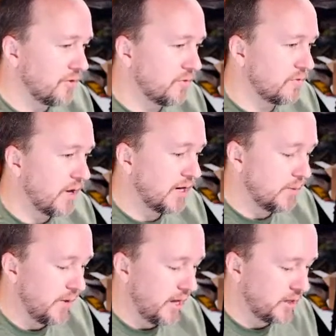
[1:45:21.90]
tiny
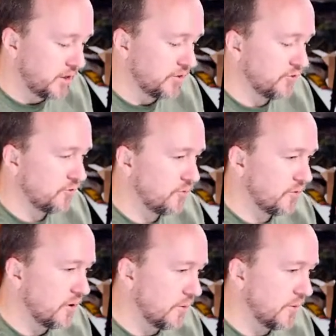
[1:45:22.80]
package,
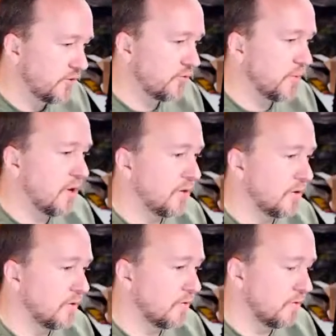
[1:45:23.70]
much
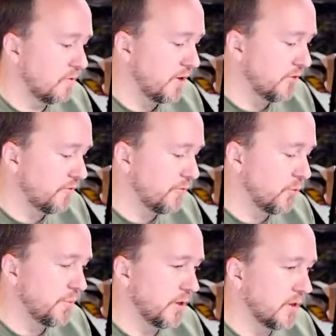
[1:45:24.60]
smaller than the full
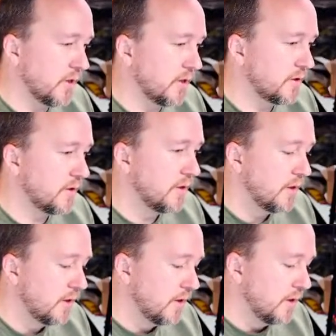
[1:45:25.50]
bit kit.
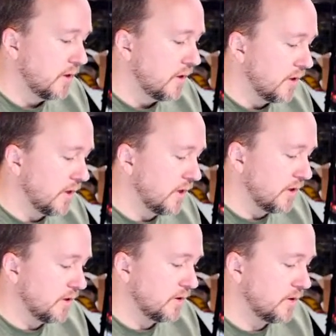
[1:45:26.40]

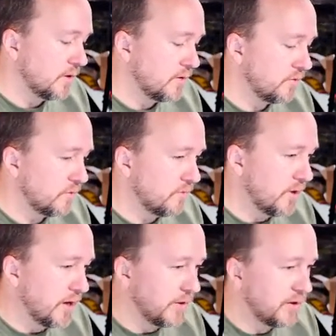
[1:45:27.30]
And,
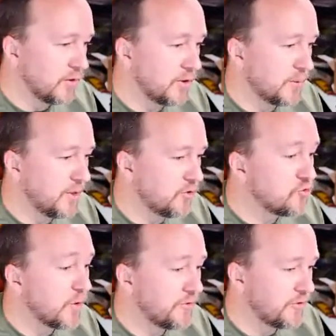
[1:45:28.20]
you know, they could be your
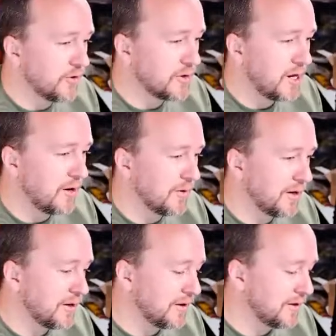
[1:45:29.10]
dressier
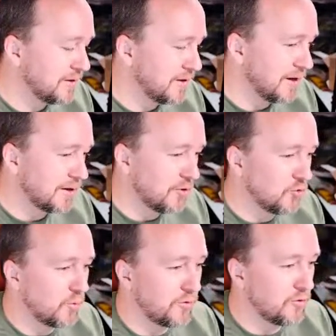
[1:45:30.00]
carry.
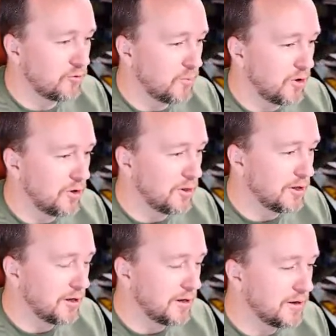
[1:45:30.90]
Goes with your
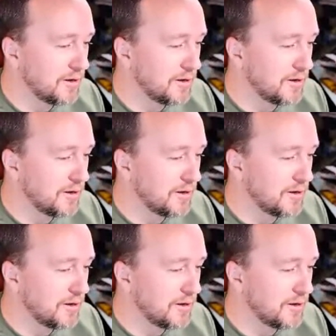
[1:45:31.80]
small,